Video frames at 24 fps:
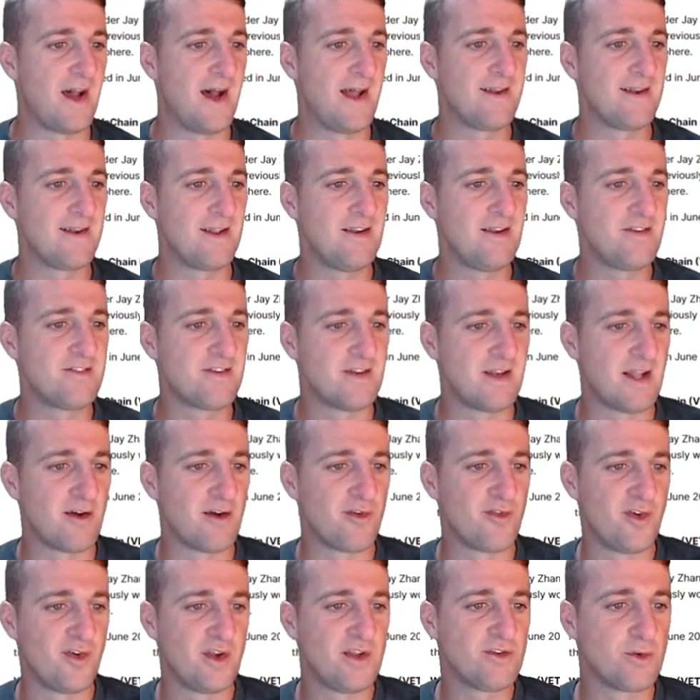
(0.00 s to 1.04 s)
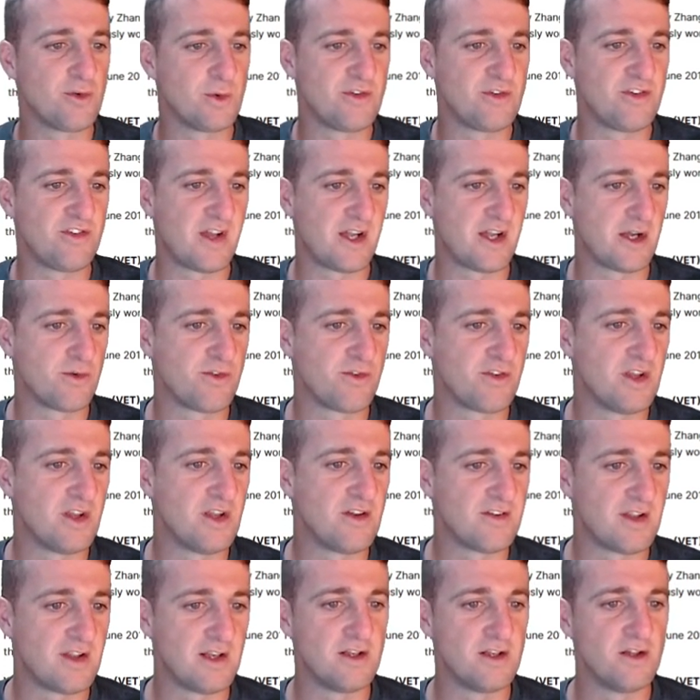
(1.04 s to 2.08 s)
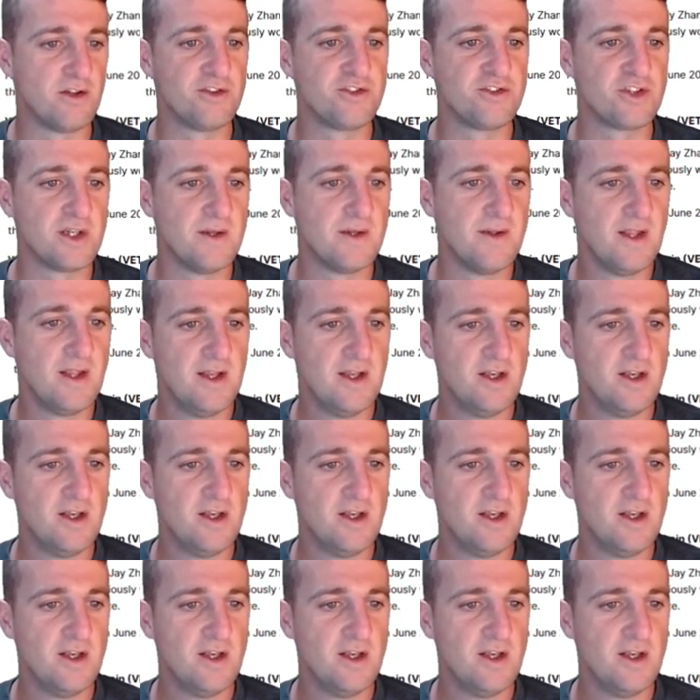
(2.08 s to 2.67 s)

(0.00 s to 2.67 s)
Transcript: and Internet of Things, which is IoT technology,